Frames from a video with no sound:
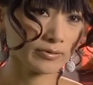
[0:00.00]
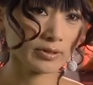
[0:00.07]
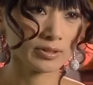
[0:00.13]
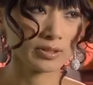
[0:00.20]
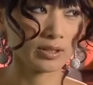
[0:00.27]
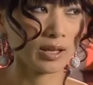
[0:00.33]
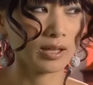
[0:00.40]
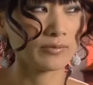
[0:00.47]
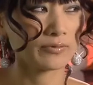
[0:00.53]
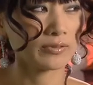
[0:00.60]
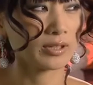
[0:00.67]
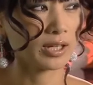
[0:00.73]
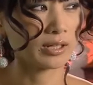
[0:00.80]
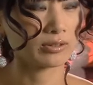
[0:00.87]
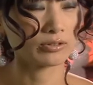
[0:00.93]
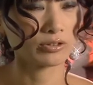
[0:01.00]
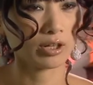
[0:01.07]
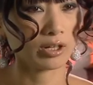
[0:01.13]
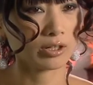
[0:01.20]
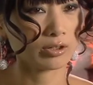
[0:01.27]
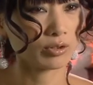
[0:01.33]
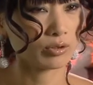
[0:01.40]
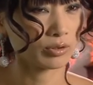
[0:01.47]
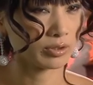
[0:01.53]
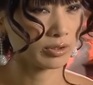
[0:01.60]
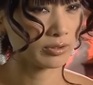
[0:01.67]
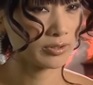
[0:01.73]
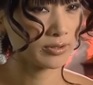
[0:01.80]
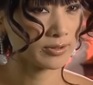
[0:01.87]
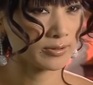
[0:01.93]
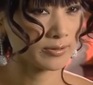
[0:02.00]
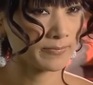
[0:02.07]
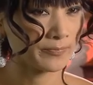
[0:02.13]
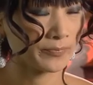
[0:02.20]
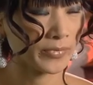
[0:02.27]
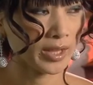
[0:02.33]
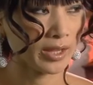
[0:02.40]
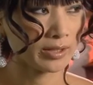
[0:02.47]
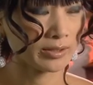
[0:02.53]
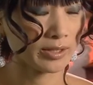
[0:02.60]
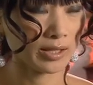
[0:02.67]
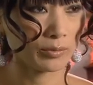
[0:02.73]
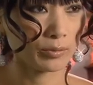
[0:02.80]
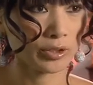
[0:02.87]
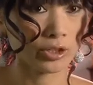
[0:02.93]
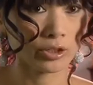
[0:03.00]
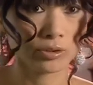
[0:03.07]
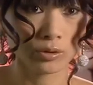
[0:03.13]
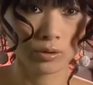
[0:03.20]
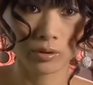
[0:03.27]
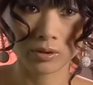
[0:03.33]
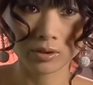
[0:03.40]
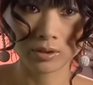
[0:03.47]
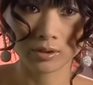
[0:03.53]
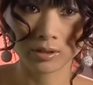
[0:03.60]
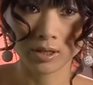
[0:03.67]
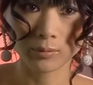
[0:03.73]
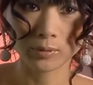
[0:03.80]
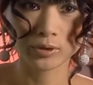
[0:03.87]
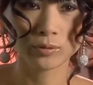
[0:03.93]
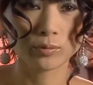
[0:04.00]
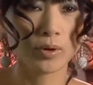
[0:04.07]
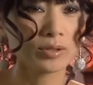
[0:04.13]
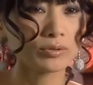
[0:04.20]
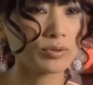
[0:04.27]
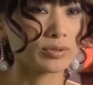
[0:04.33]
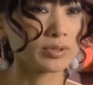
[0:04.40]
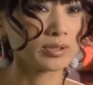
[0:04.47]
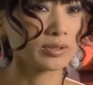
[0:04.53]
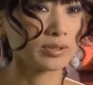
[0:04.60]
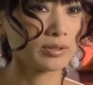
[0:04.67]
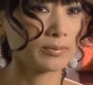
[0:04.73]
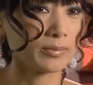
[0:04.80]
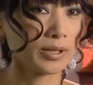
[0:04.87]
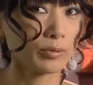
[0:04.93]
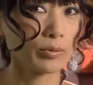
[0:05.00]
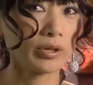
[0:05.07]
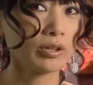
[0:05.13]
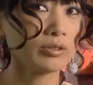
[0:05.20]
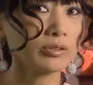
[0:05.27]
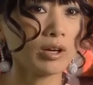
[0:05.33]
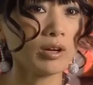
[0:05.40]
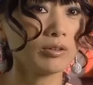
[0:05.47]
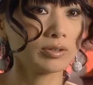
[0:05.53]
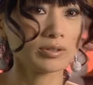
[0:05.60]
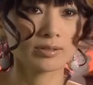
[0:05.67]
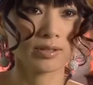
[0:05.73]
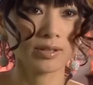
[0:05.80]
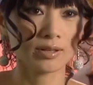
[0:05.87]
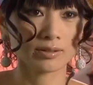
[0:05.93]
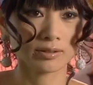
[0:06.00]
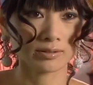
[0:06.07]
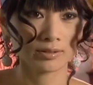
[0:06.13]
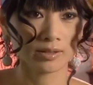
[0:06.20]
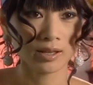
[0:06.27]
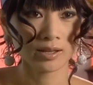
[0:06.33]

It's a lot of like dark corners that we ignore and we don't want to see, but we all know it's there.